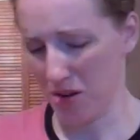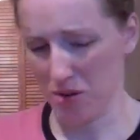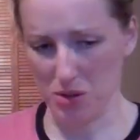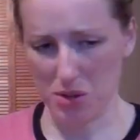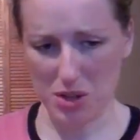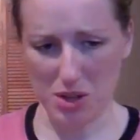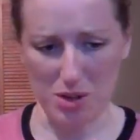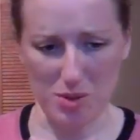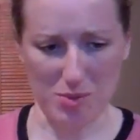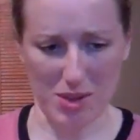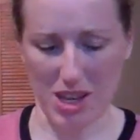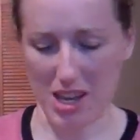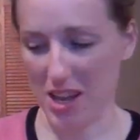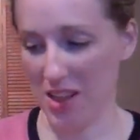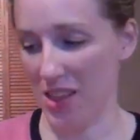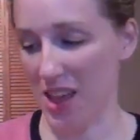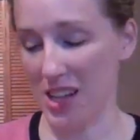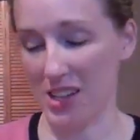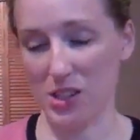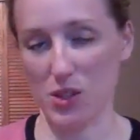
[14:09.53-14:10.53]
Oh, excuse
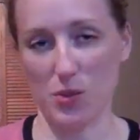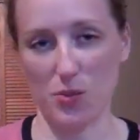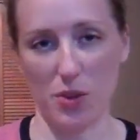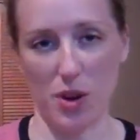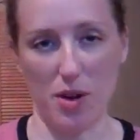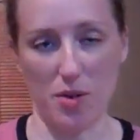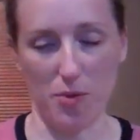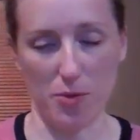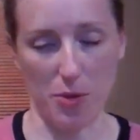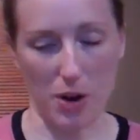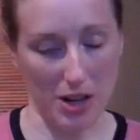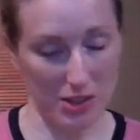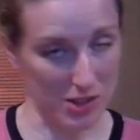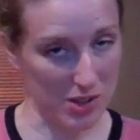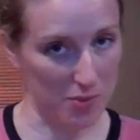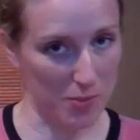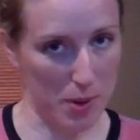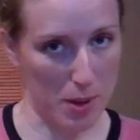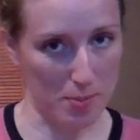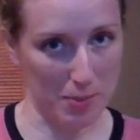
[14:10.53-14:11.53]
me. And that's from
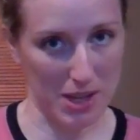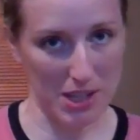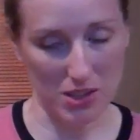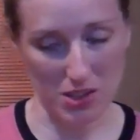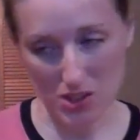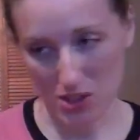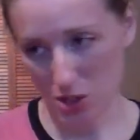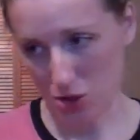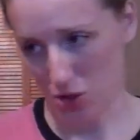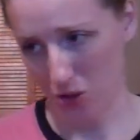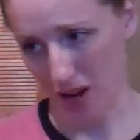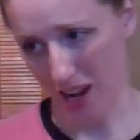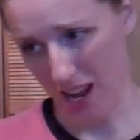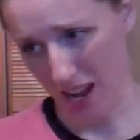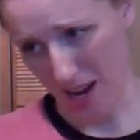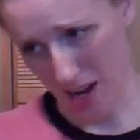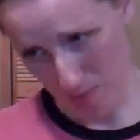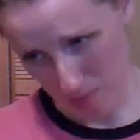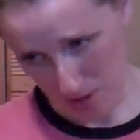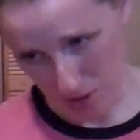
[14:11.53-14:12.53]
Frosted Pumpkin
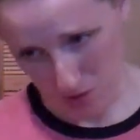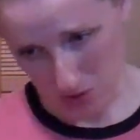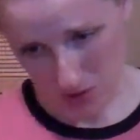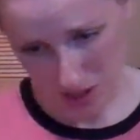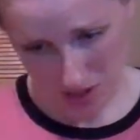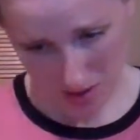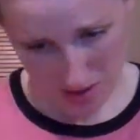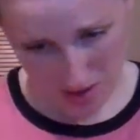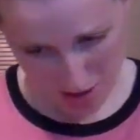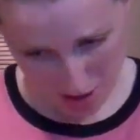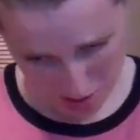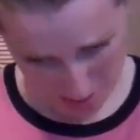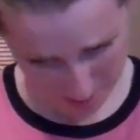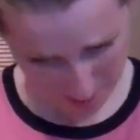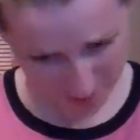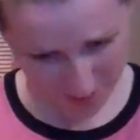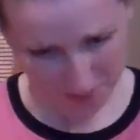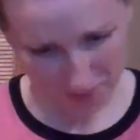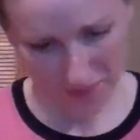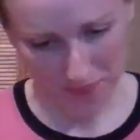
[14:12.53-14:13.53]
Stitchery, and I'm using
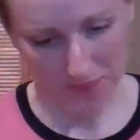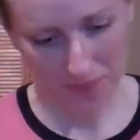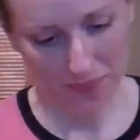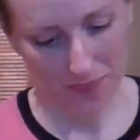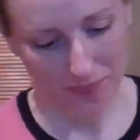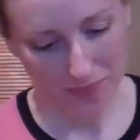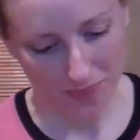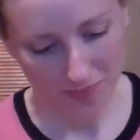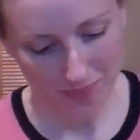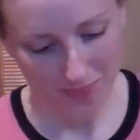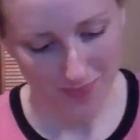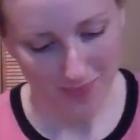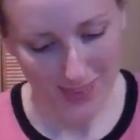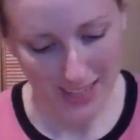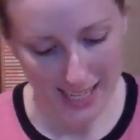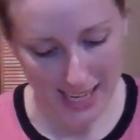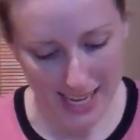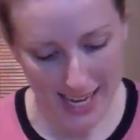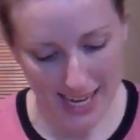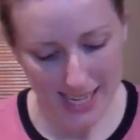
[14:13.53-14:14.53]
their
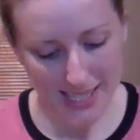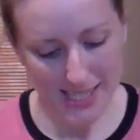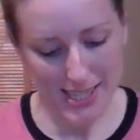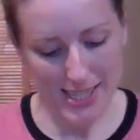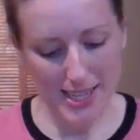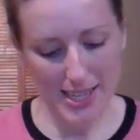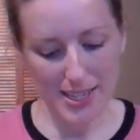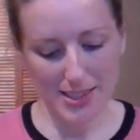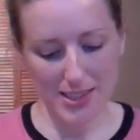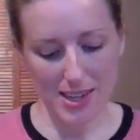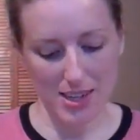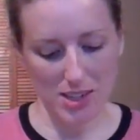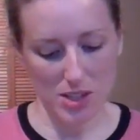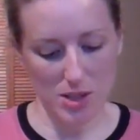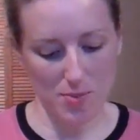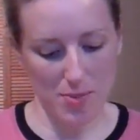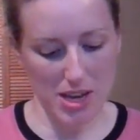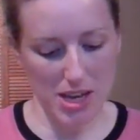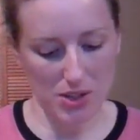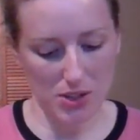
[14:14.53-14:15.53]
kit they
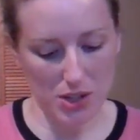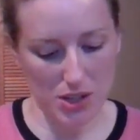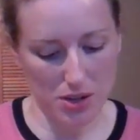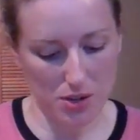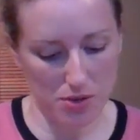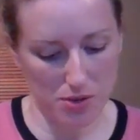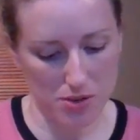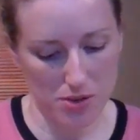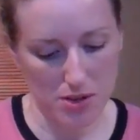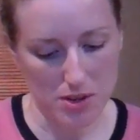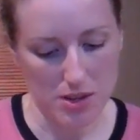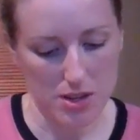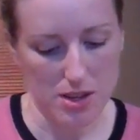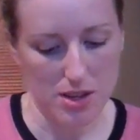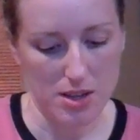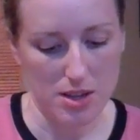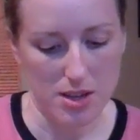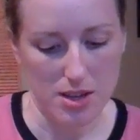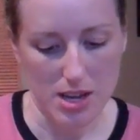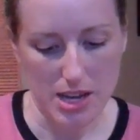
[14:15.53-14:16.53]
sent to me, so
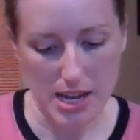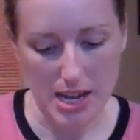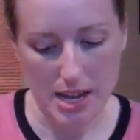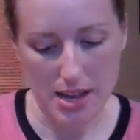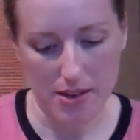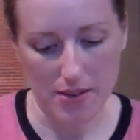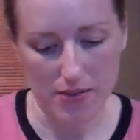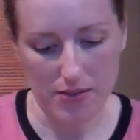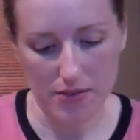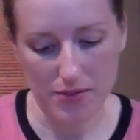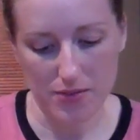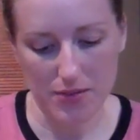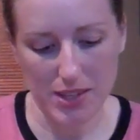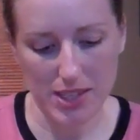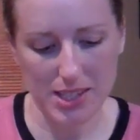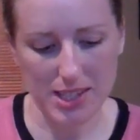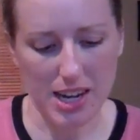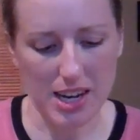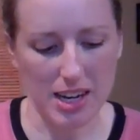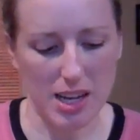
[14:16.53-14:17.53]

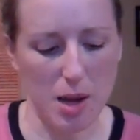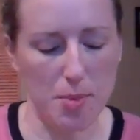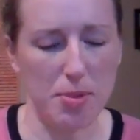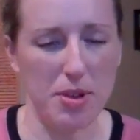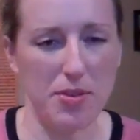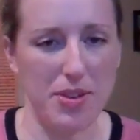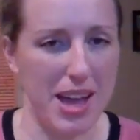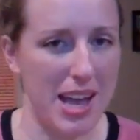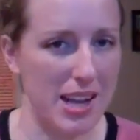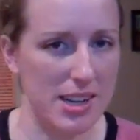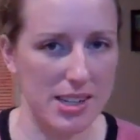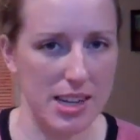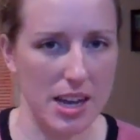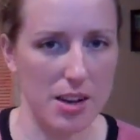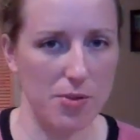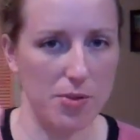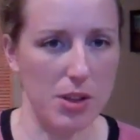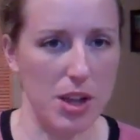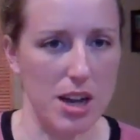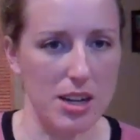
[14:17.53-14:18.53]
it's got a couple of
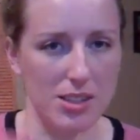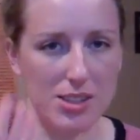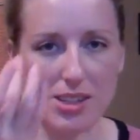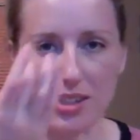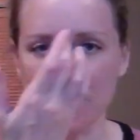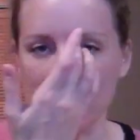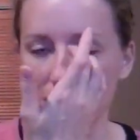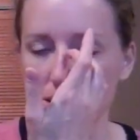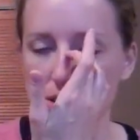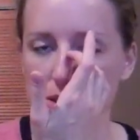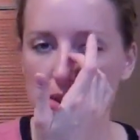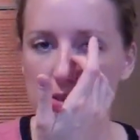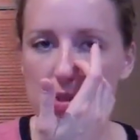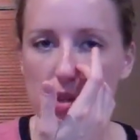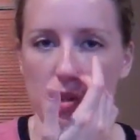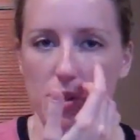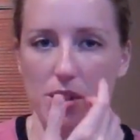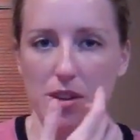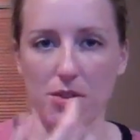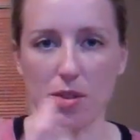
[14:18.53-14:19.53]
hand-dyed flosses. I know
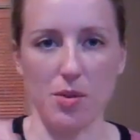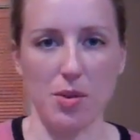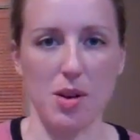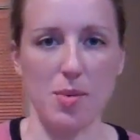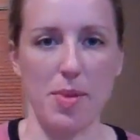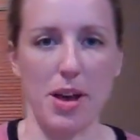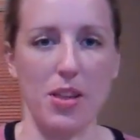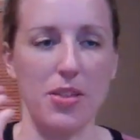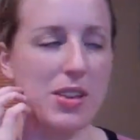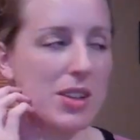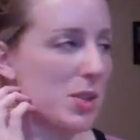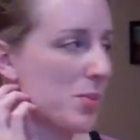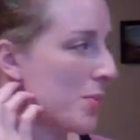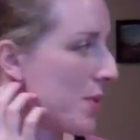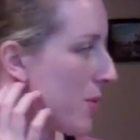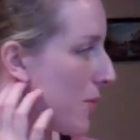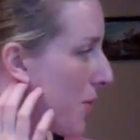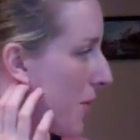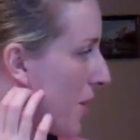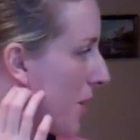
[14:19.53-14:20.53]
I've told everyone about
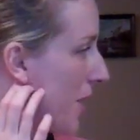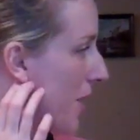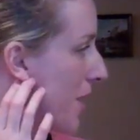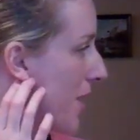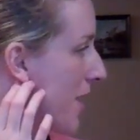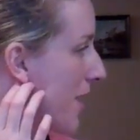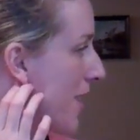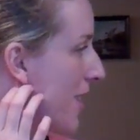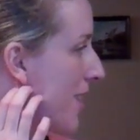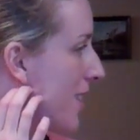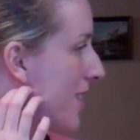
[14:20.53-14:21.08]
this before.